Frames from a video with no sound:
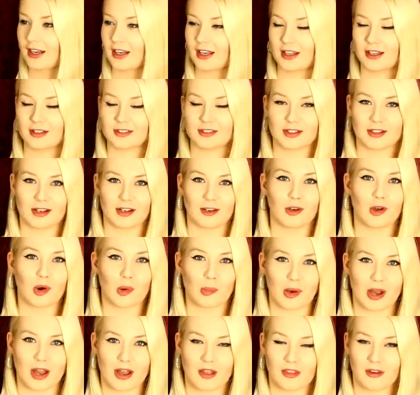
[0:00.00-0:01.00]
It did a
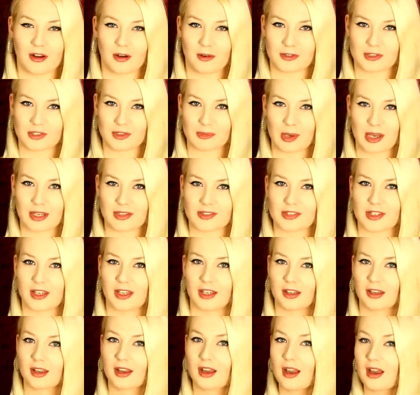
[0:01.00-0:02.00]
lot better than I was
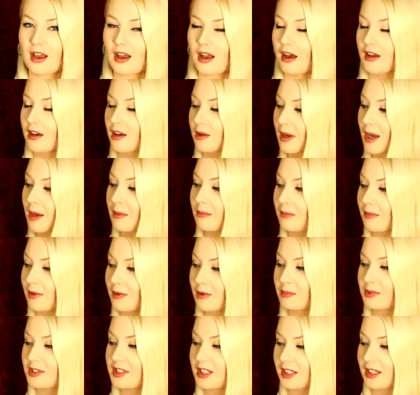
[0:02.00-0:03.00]
expecting, and I'm ha-
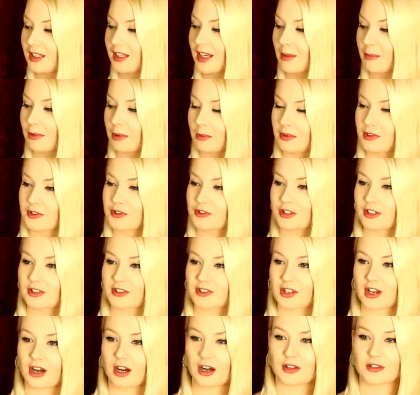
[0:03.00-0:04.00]
I'm particularly happy with the
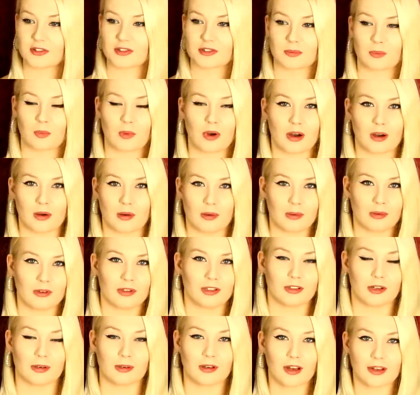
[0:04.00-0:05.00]
Strix cards. While
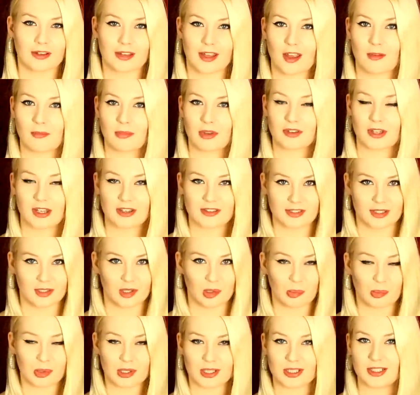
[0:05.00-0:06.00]
you know, like gaming, they stay
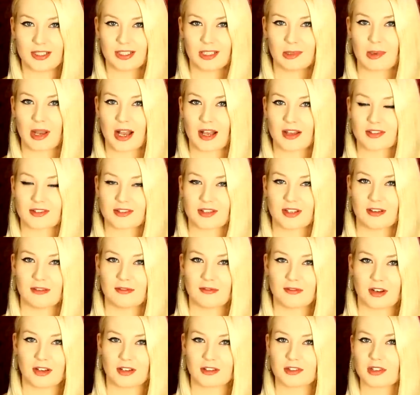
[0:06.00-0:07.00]
completely
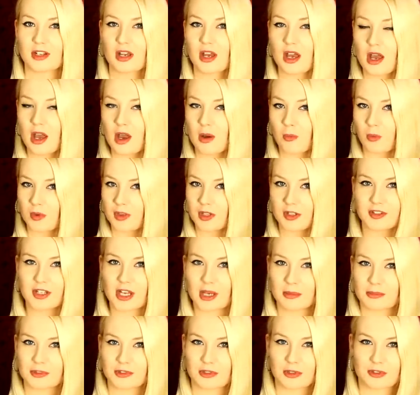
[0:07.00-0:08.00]
passive, and when the
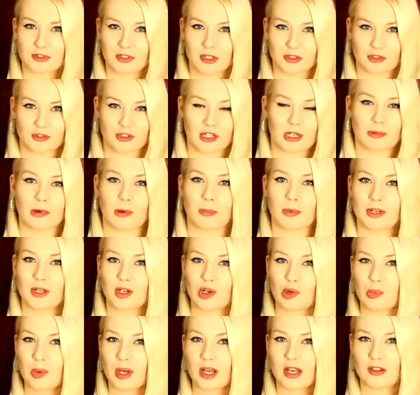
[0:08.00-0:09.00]
temps do start to creep up a
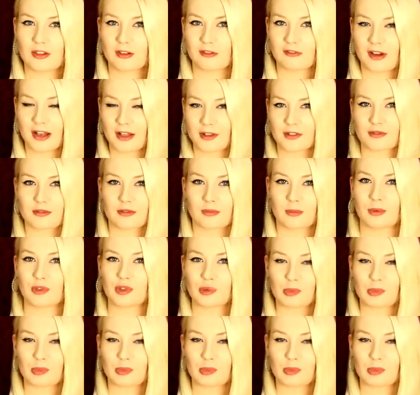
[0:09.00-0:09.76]
little bit, the fans will